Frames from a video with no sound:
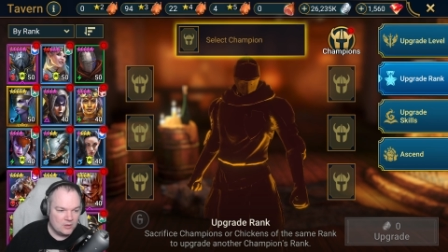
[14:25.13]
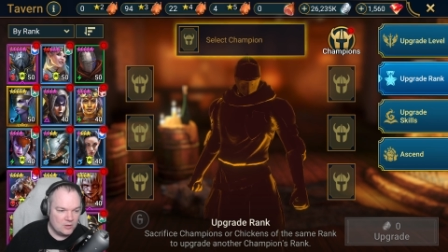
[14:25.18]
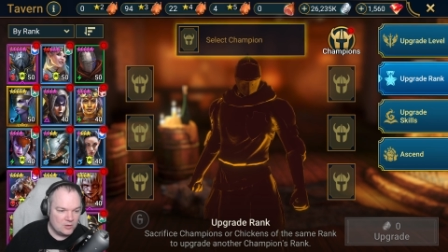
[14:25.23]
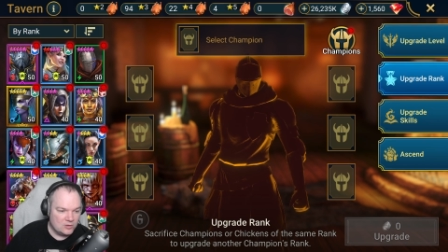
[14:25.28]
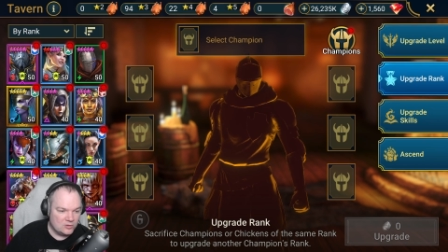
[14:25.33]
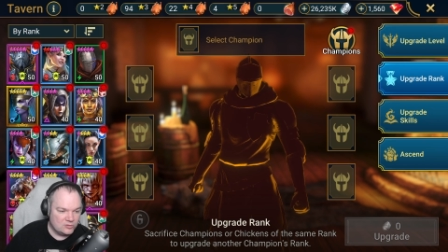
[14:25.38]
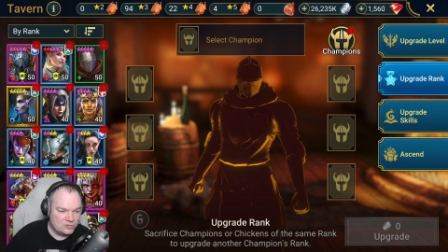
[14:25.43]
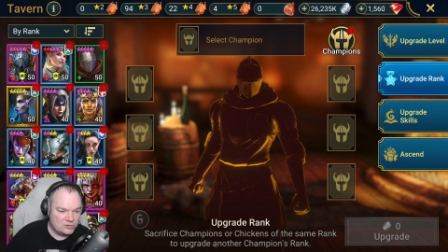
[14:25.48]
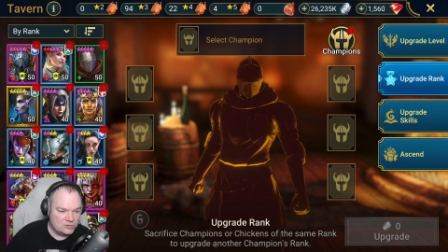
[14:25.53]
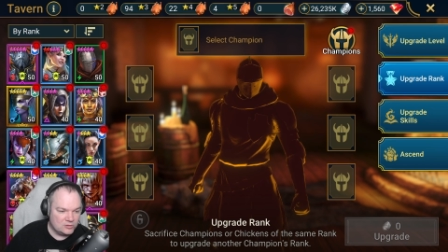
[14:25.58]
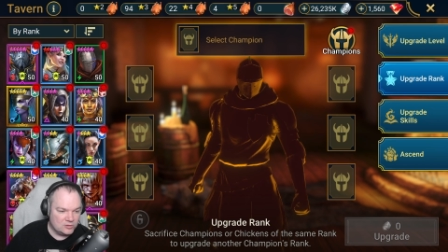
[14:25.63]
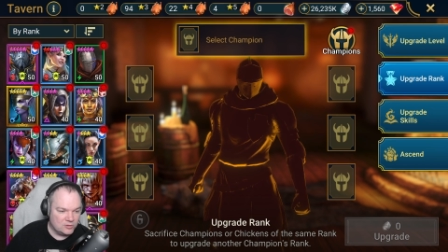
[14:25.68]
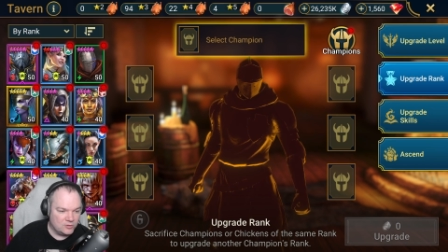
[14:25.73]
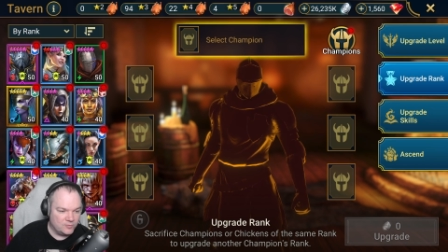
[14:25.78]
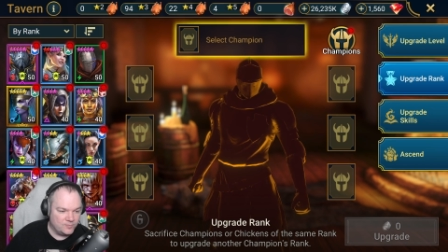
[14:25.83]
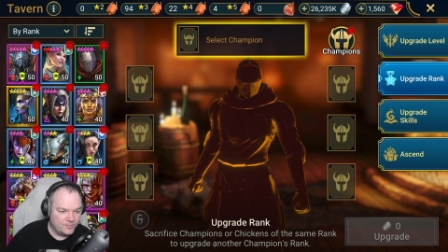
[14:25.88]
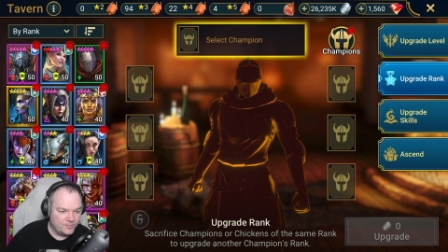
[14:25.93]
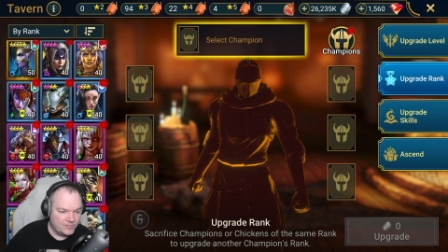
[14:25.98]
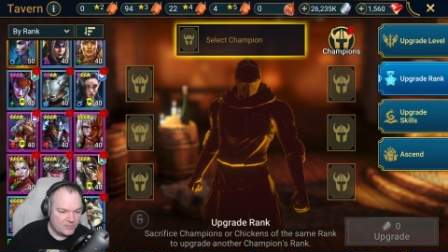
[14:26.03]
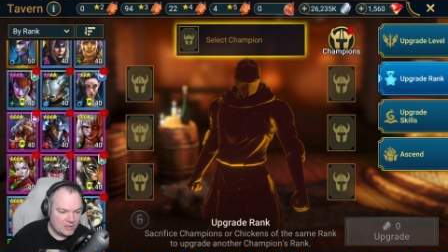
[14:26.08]

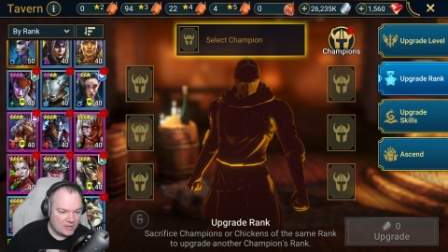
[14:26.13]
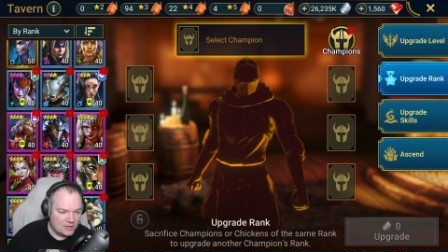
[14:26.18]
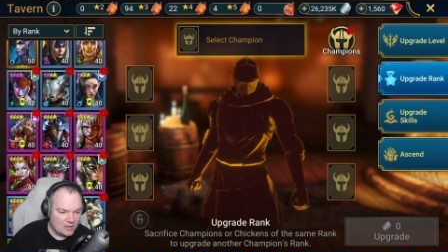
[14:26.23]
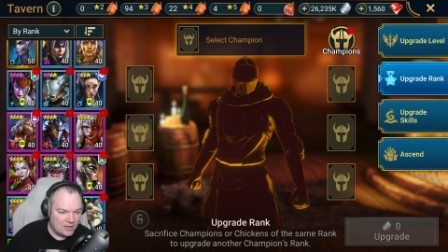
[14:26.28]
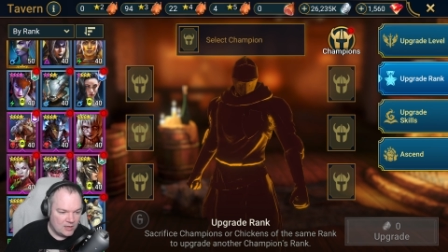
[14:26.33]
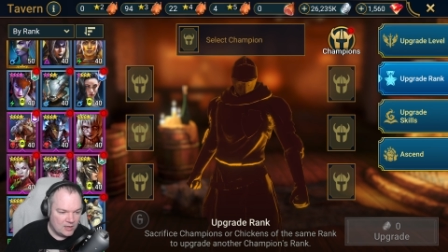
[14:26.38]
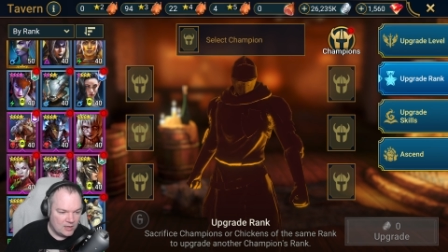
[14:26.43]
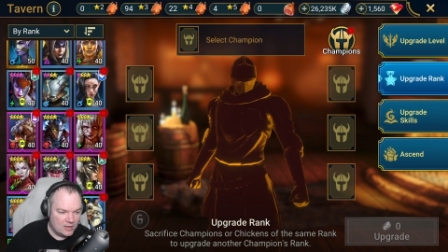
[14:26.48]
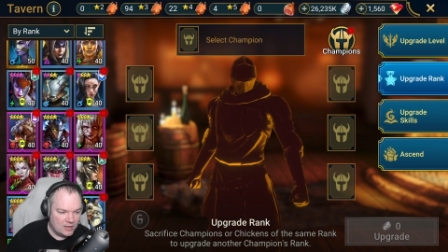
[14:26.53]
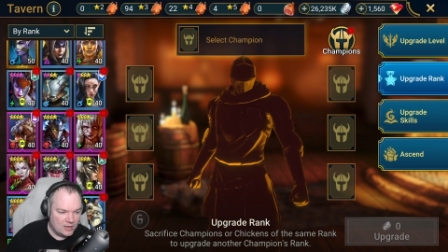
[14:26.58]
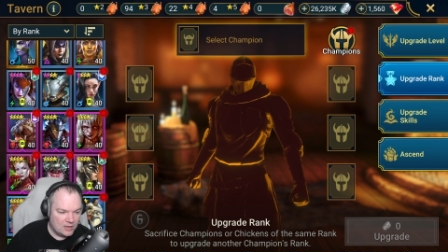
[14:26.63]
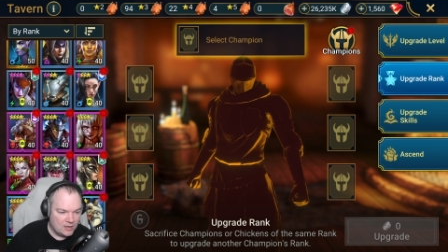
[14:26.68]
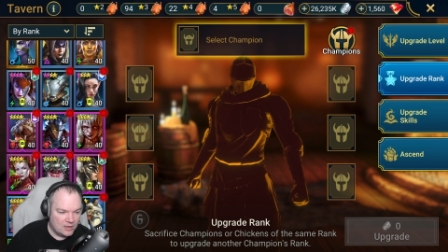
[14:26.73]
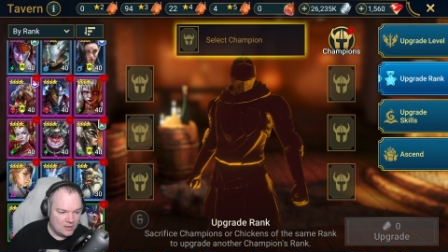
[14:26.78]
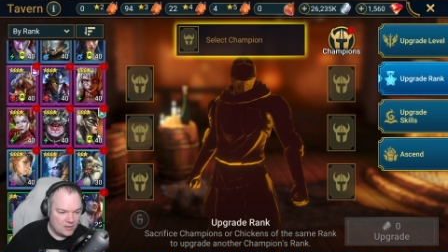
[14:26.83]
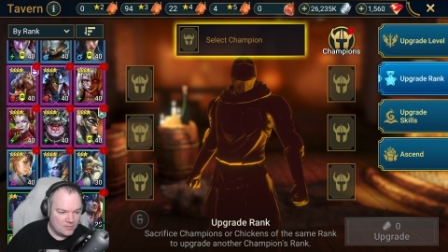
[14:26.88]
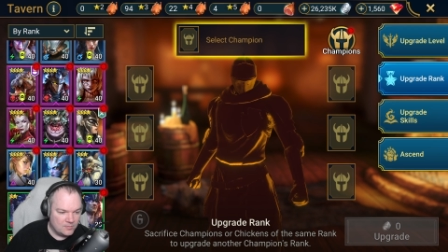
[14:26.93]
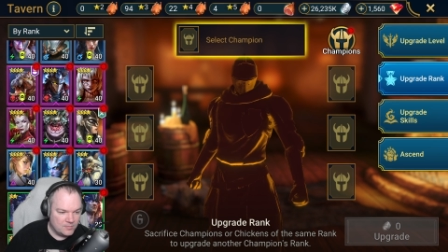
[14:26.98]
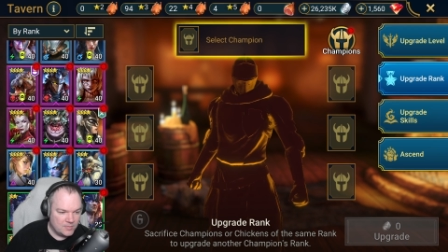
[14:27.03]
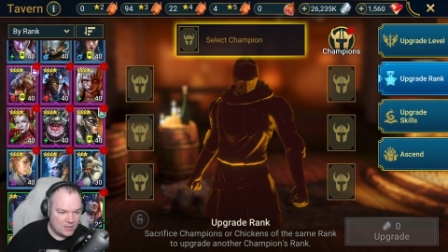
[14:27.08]
So
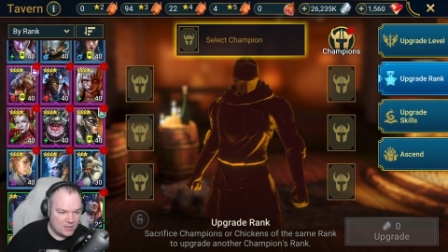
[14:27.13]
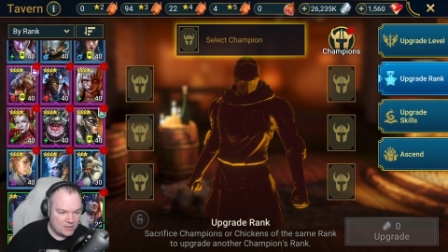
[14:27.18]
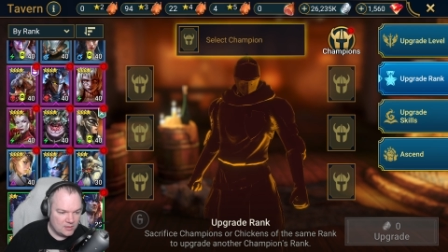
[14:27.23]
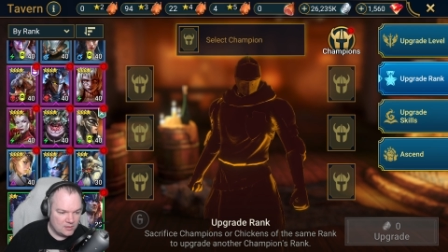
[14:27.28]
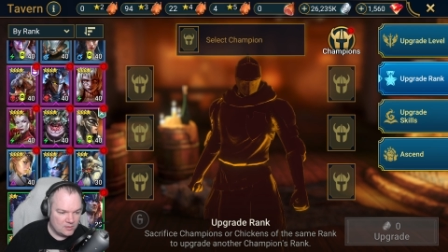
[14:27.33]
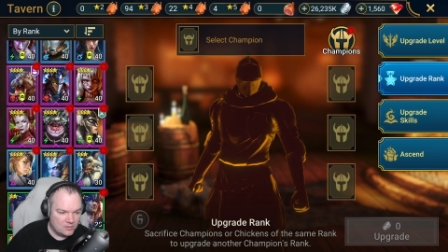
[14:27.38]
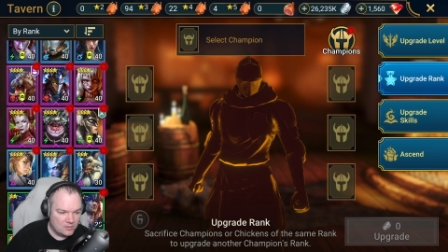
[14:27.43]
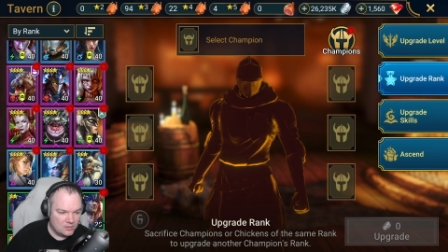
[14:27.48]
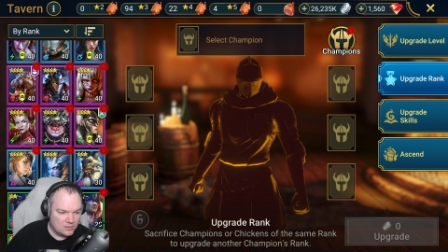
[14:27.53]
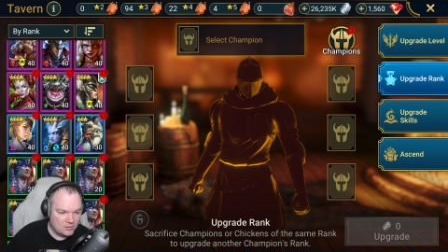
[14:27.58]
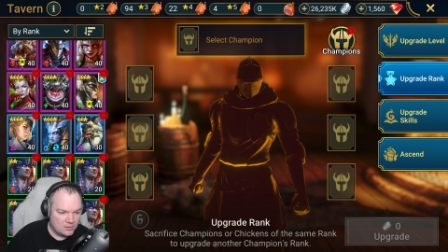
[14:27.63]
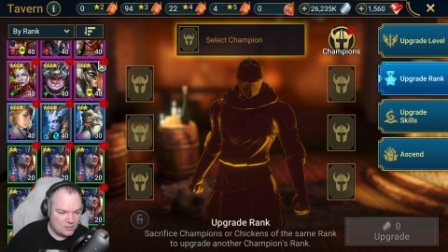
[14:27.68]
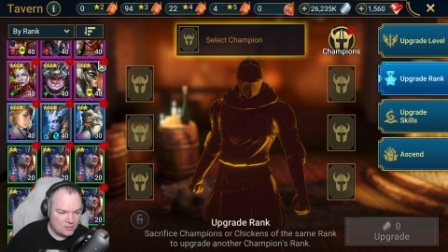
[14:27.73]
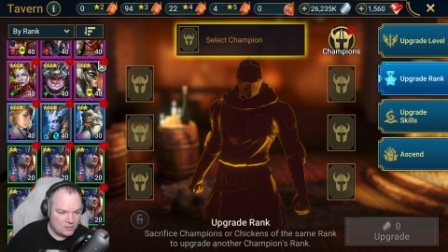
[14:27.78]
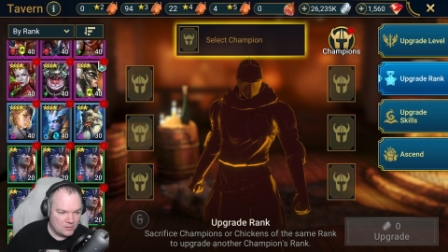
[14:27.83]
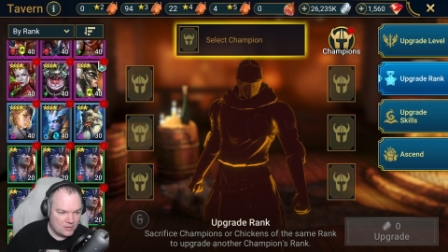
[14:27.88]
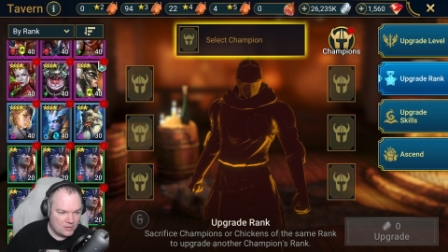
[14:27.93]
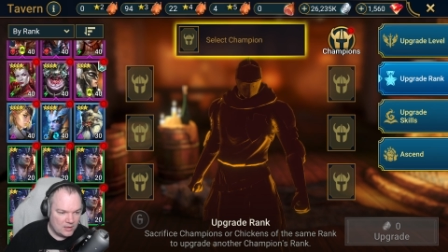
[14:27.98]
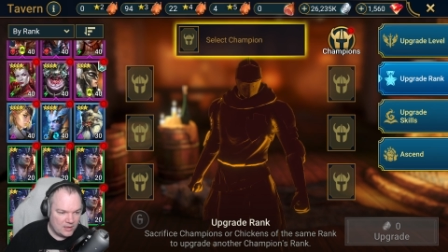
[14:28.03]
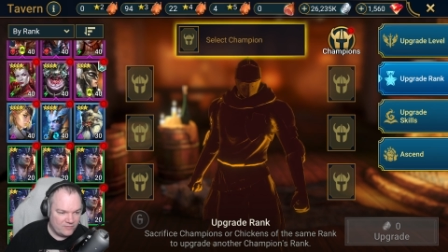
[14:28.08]

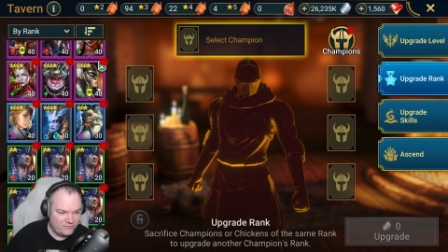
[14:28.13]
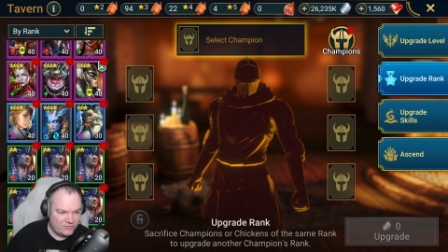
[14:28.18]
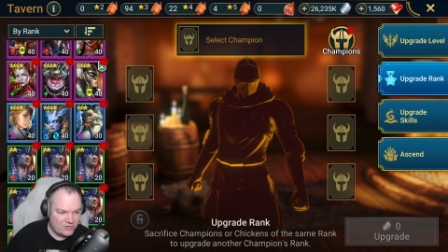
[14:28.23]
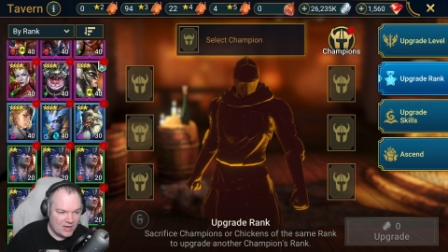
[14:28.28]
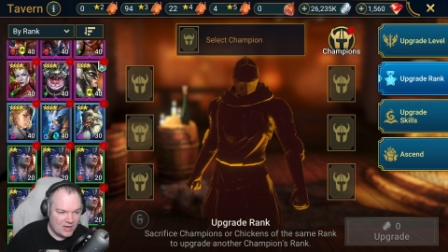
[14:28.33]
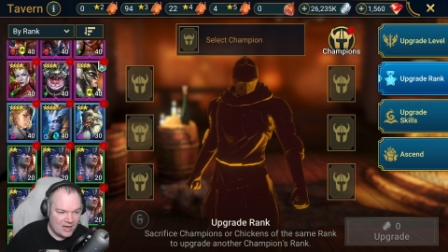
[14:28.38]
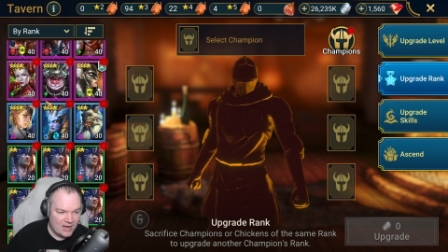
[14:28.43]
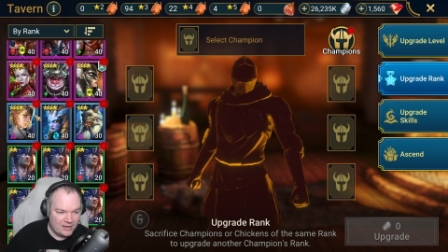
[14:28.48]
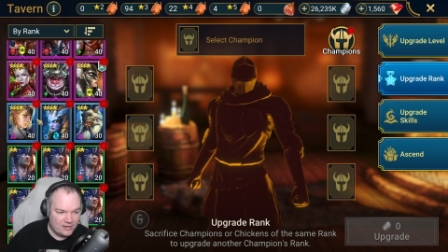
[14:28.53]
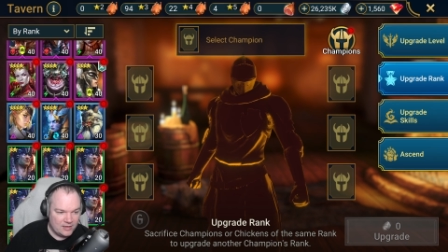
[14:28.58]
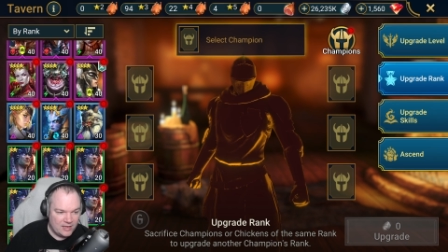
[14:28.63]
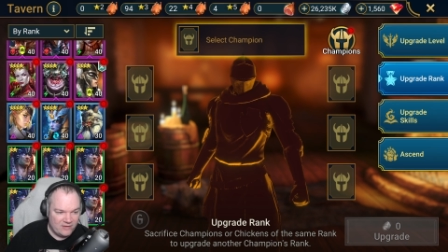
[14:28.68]
I've got